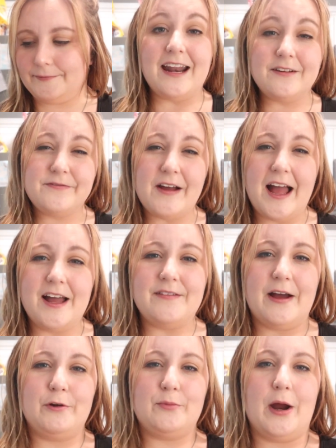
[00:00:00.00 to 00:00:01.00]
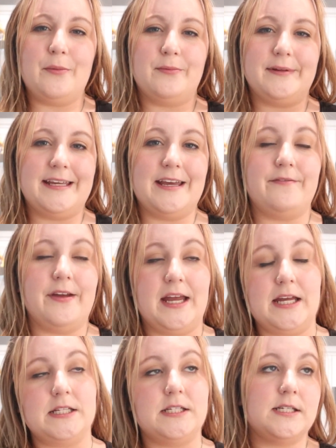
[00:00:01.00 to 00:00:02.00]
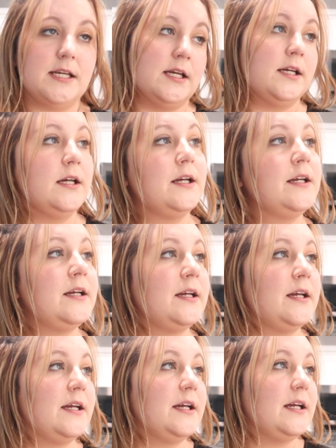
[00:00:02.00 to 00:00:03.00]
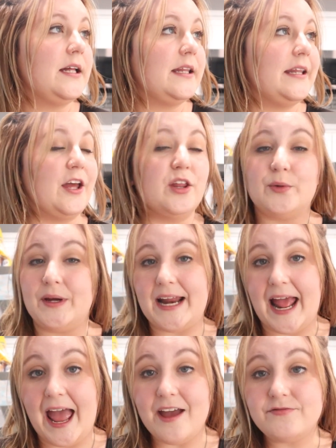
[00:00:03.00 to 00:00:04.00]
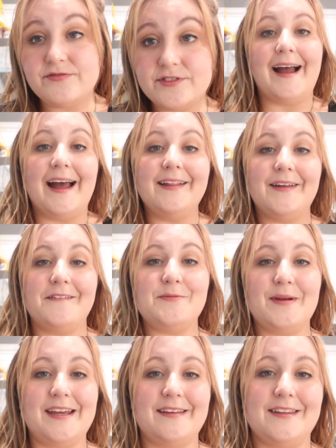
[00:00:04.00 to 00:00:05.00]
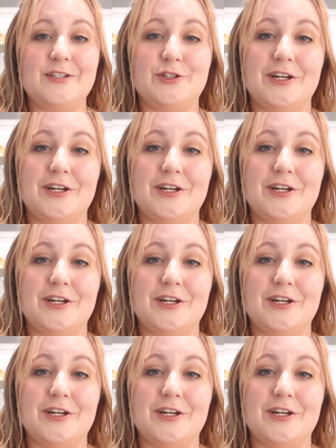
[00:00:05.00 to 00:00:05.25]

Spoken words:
Out of 5, I would probably give it like a 3.5. I loved making these